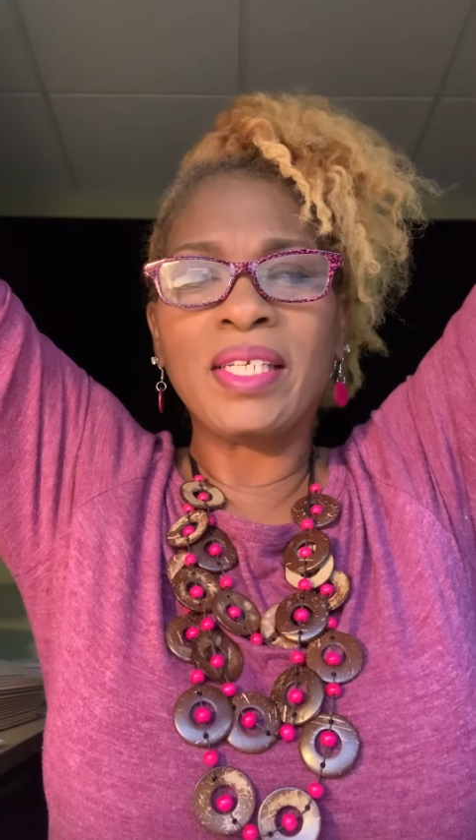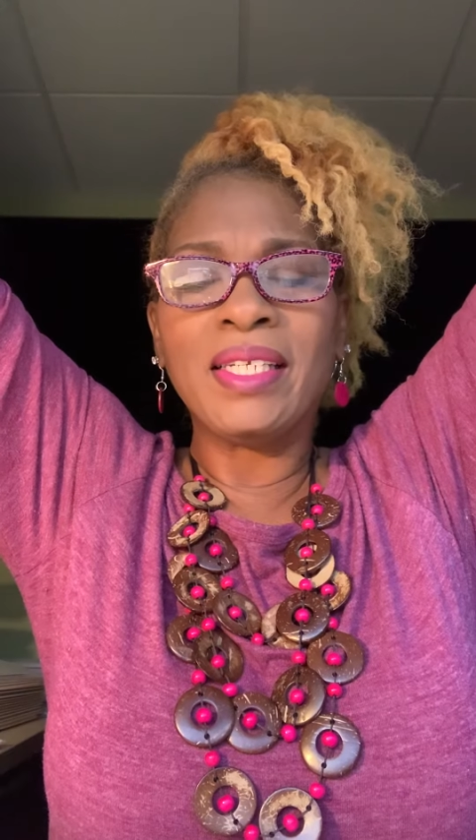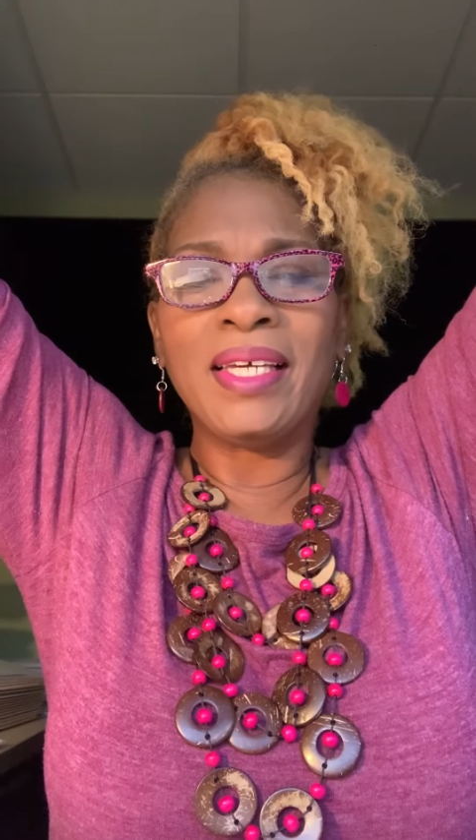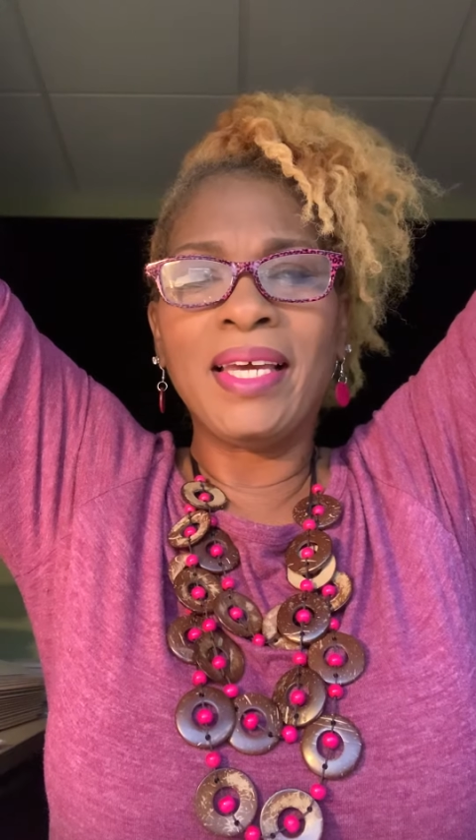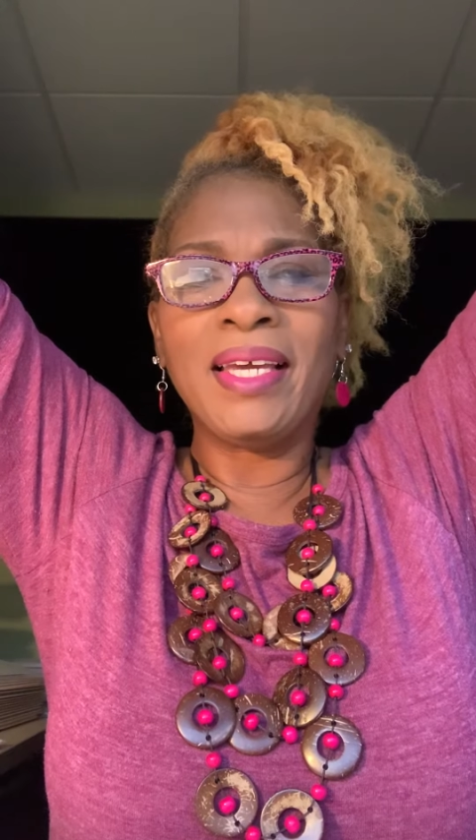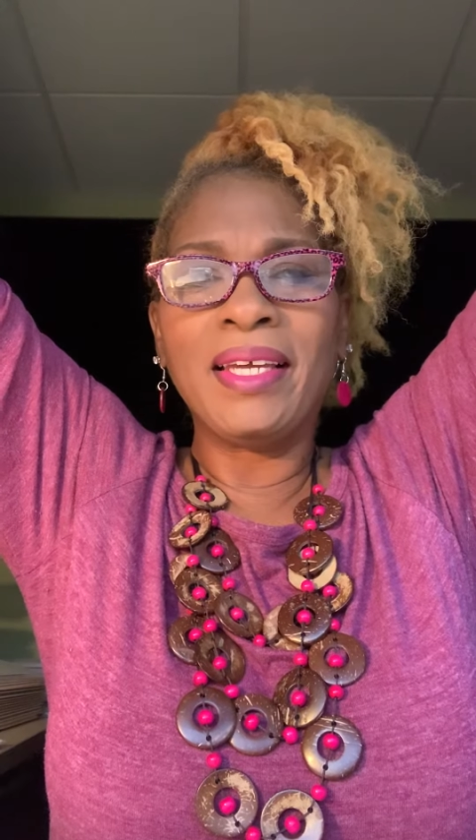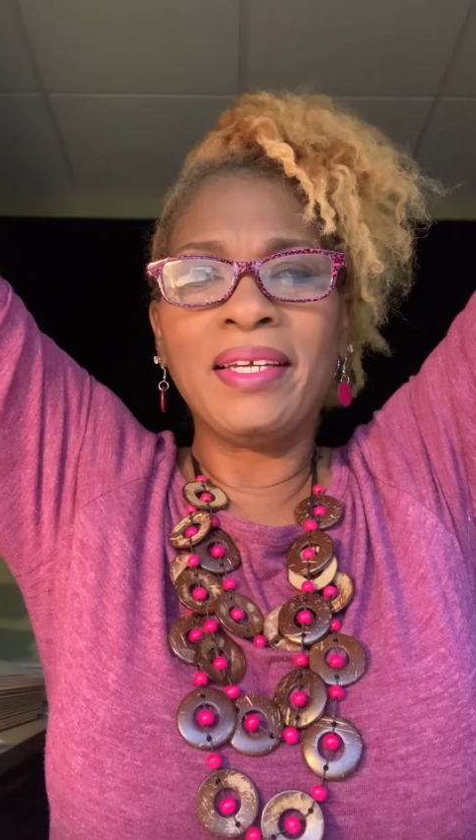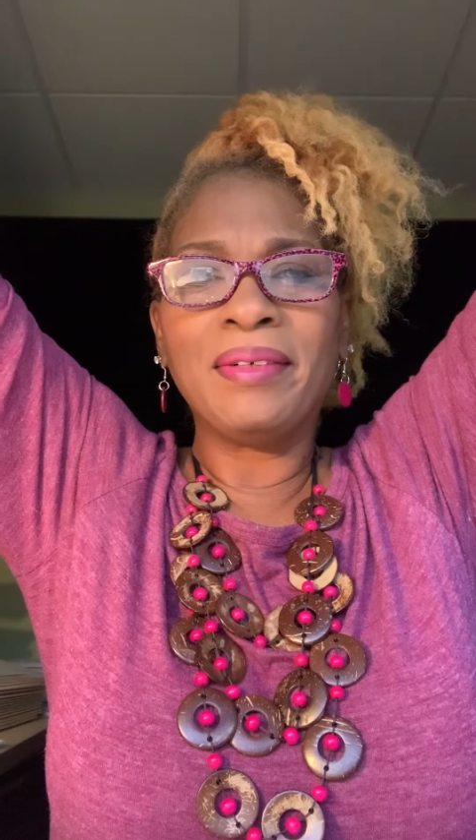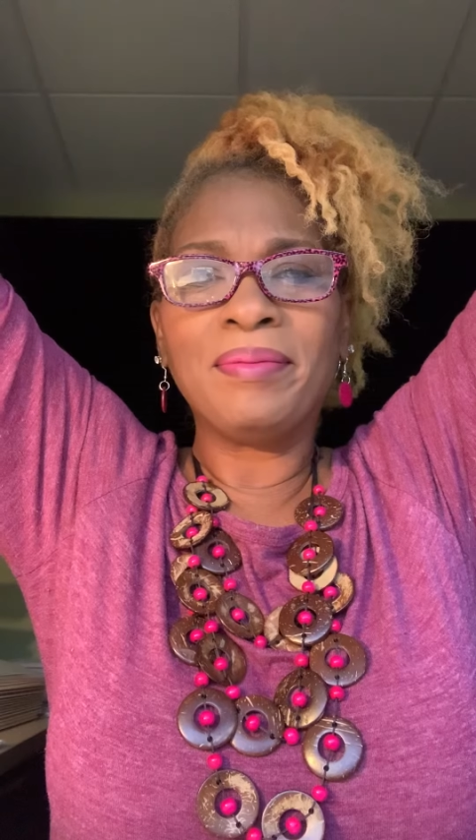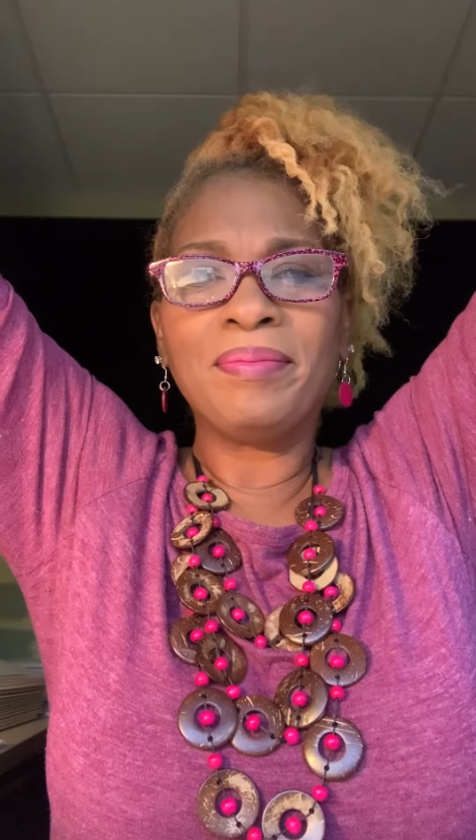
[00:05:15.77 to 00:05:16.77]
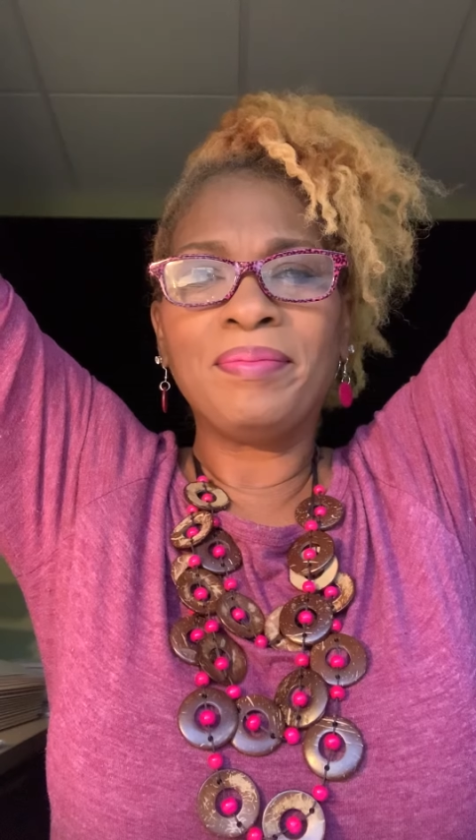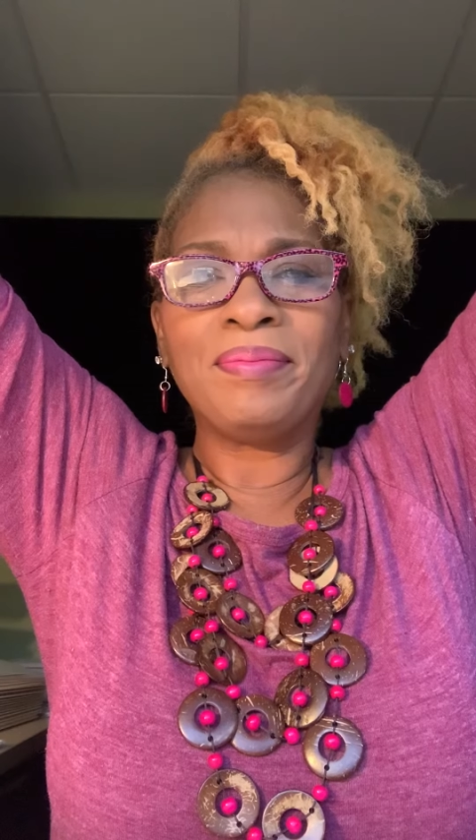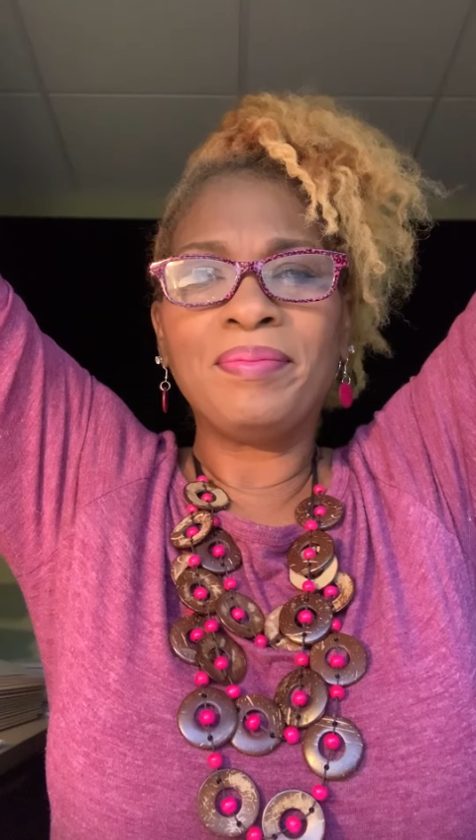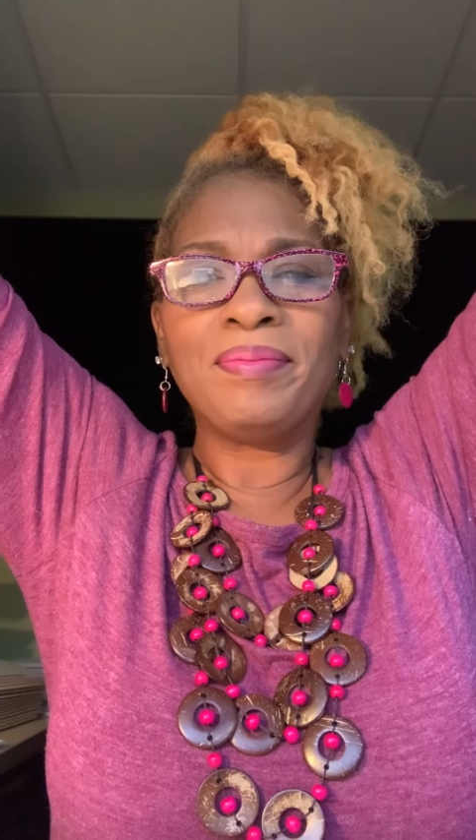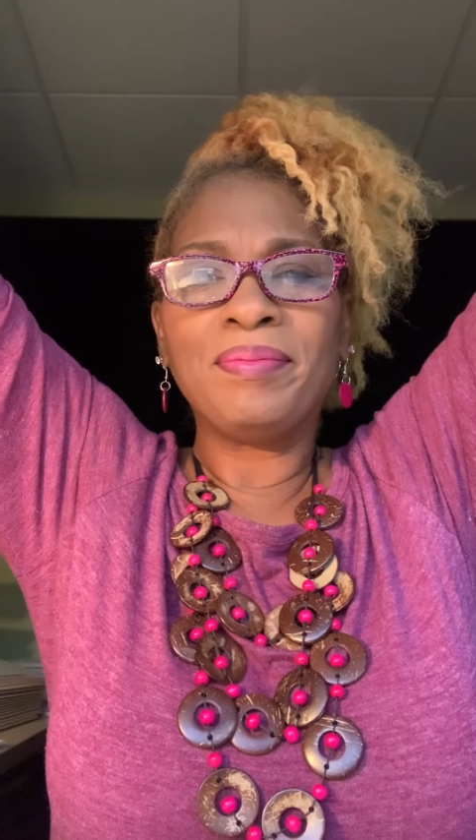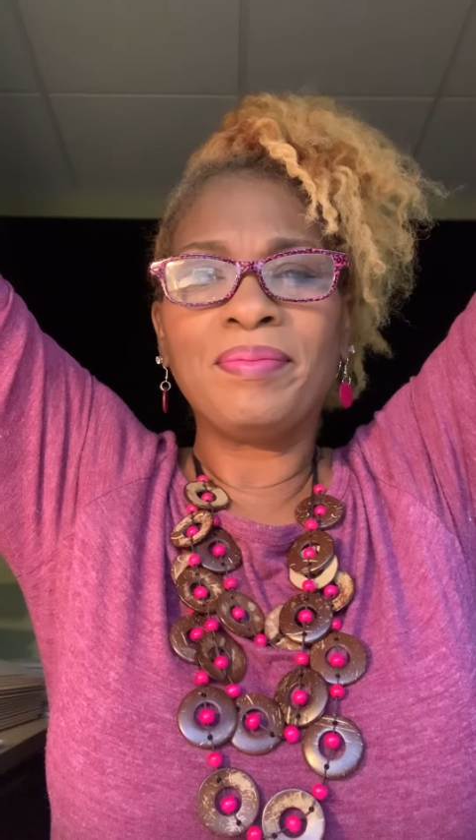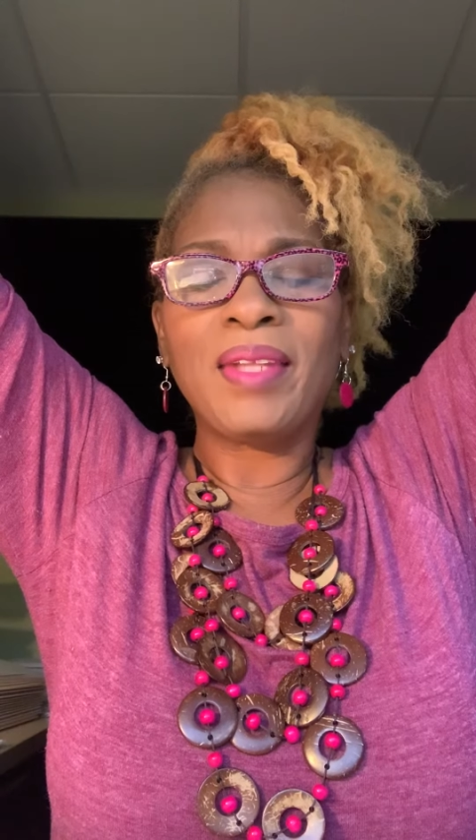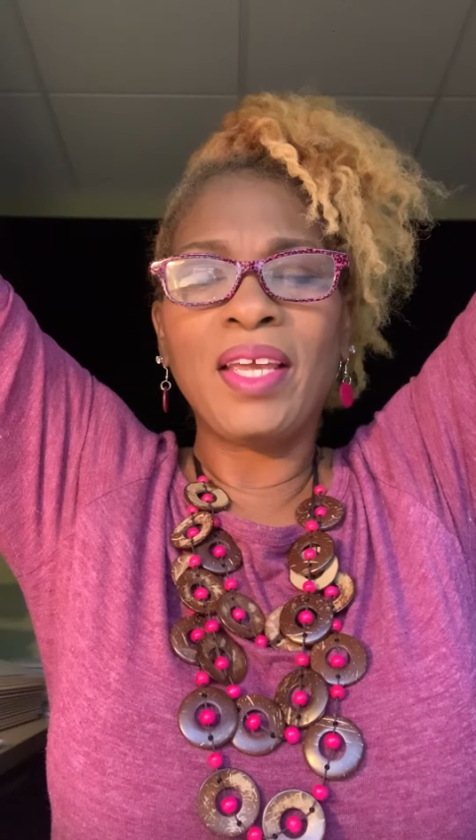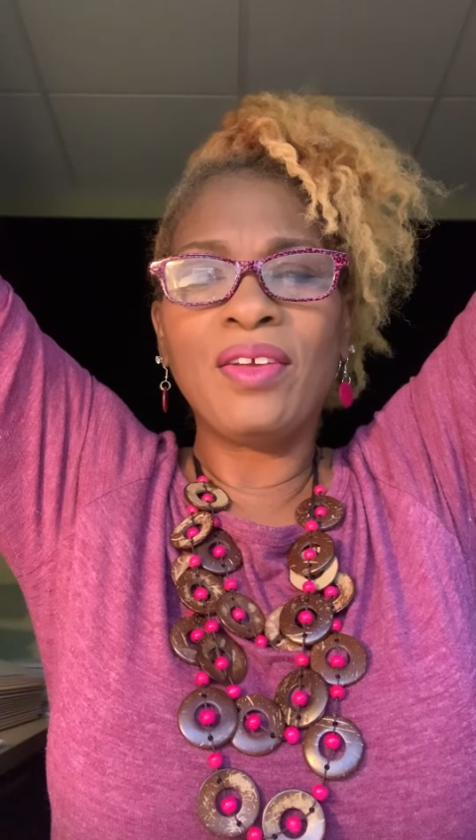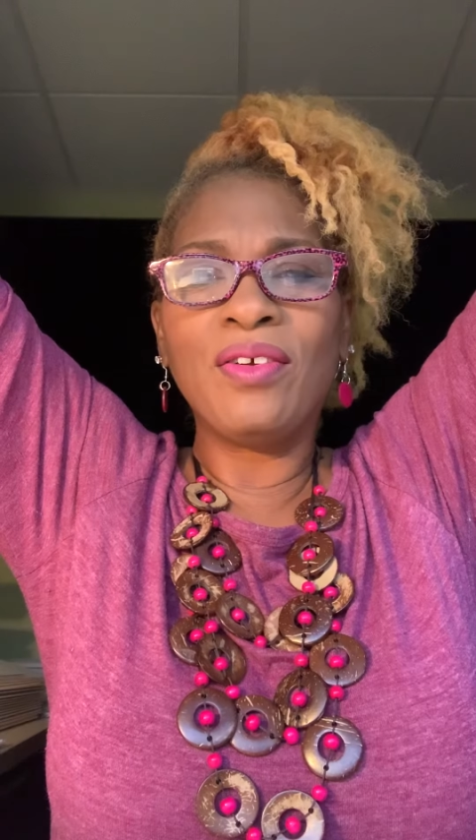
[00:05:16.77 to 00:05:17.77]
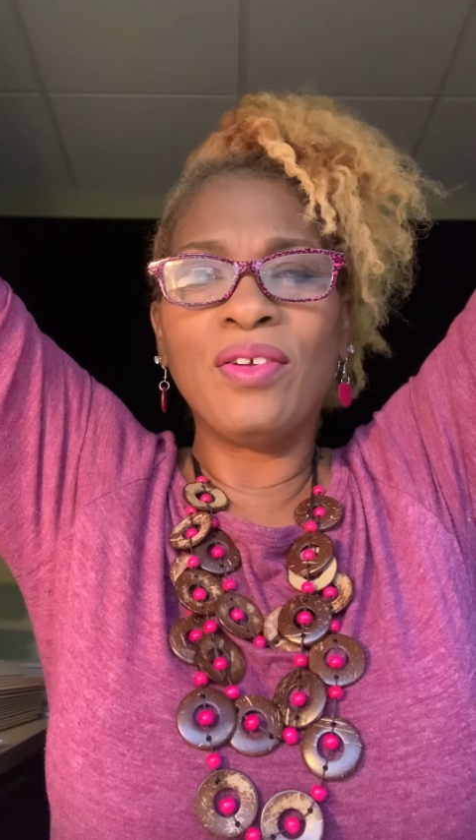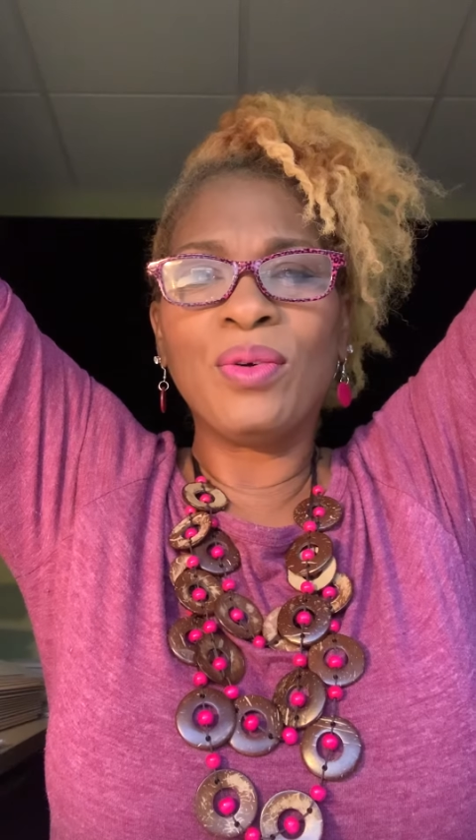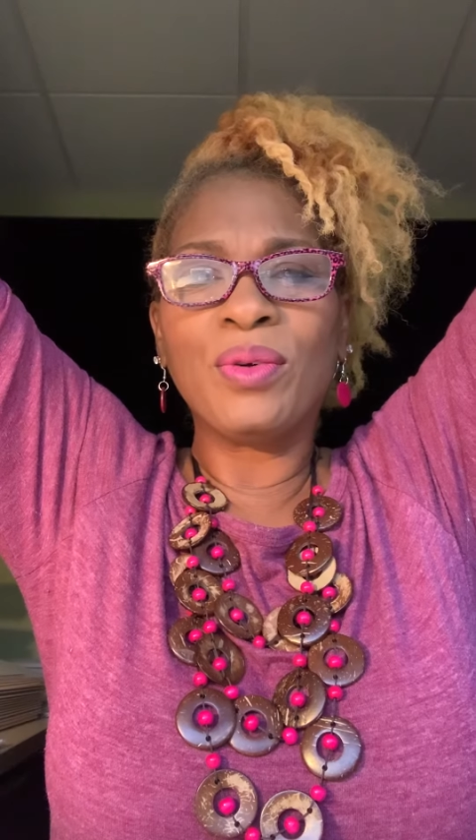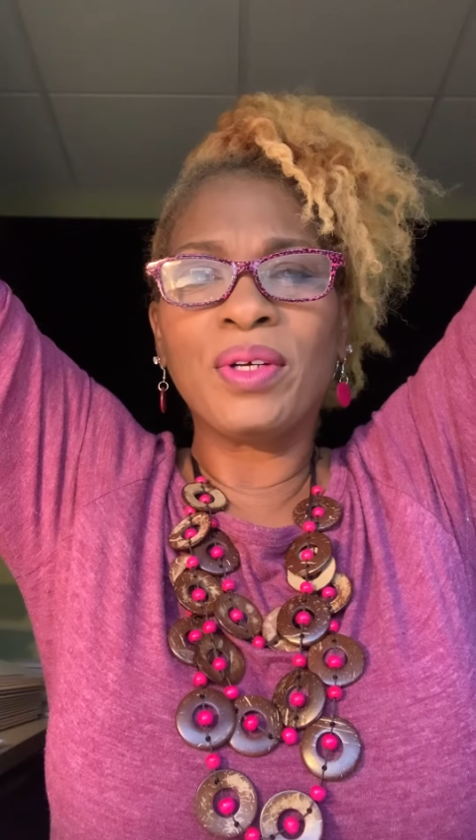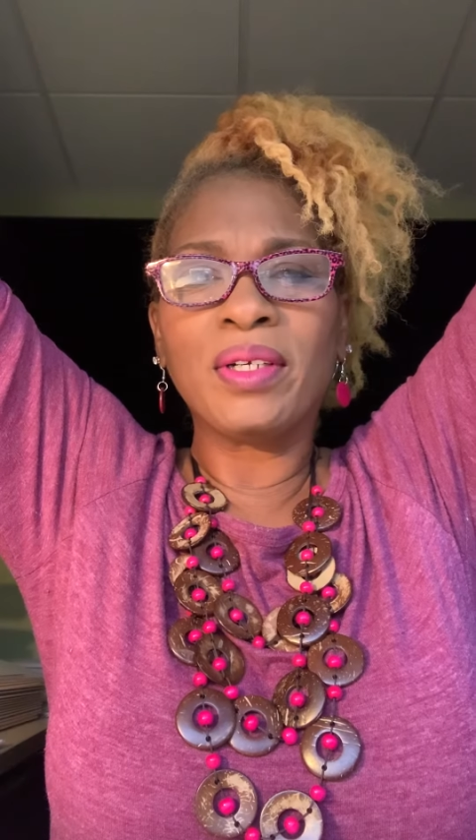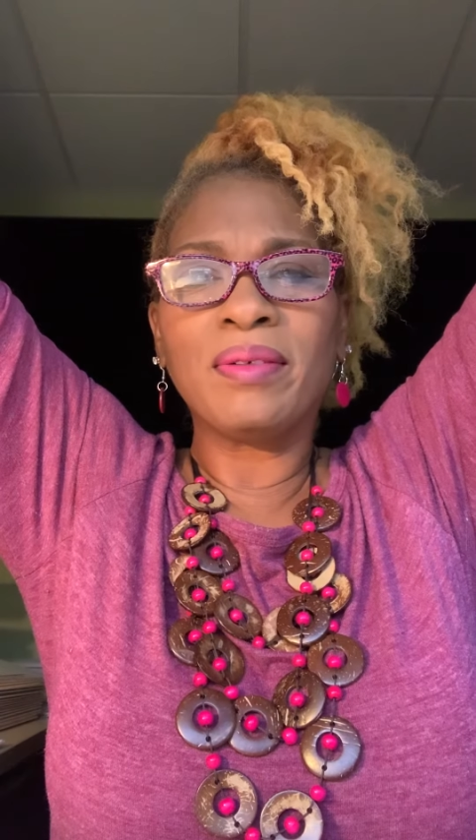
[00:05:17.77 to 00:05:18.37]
today. Thank you, Lord.